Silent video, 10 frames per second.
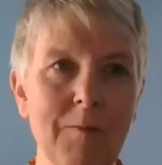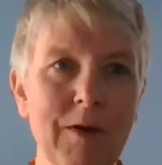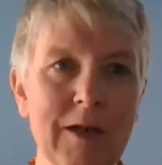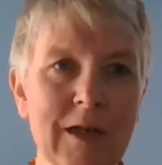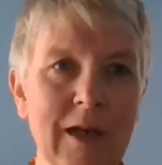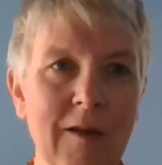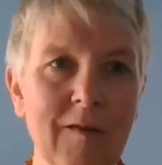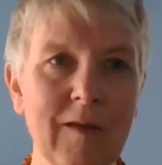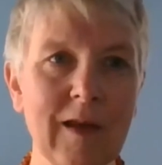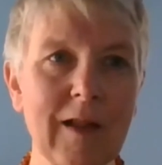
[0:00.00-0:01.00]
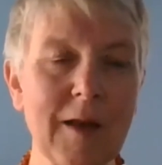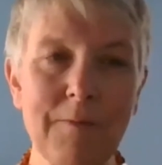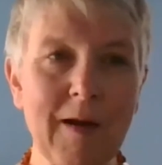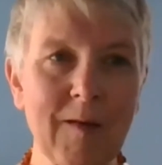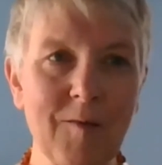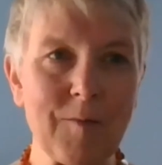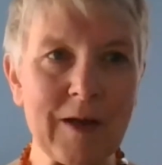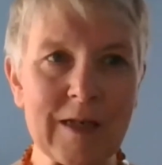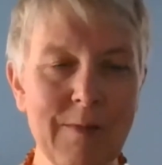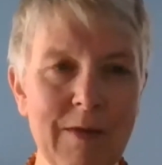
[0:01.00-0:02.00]
but still a massive
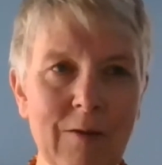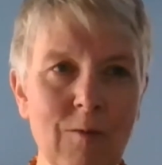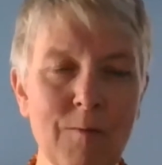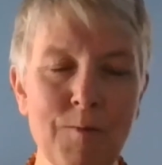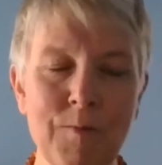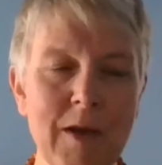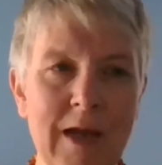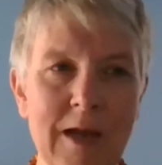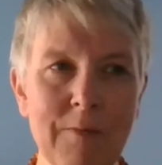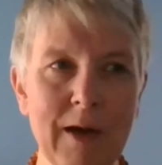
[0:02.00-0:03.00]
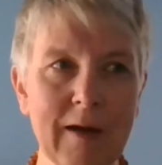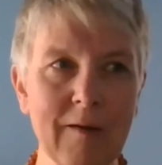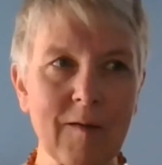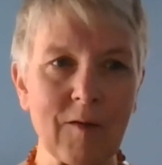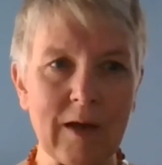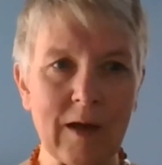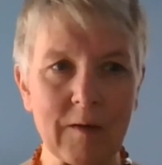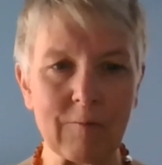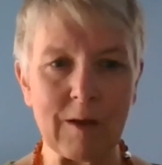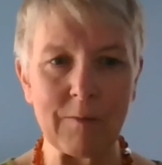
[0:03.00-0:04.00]
pandemic with big impacts on health
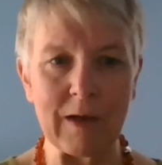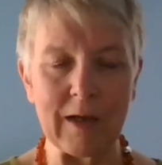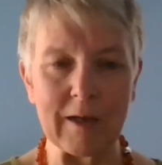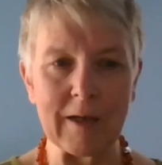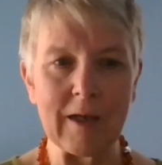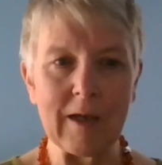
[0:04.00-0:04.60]
and well-being.